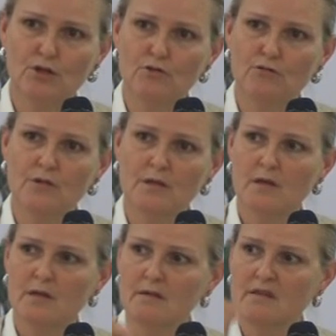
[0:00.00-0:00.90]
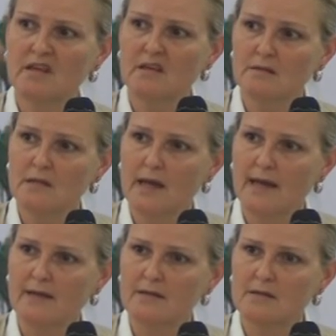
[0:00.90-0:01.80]
youth, think
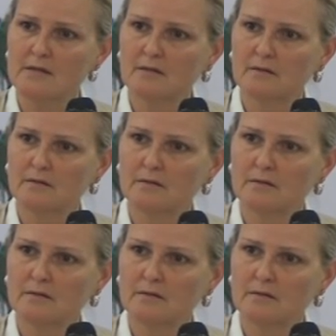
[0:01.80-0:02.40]
tanks.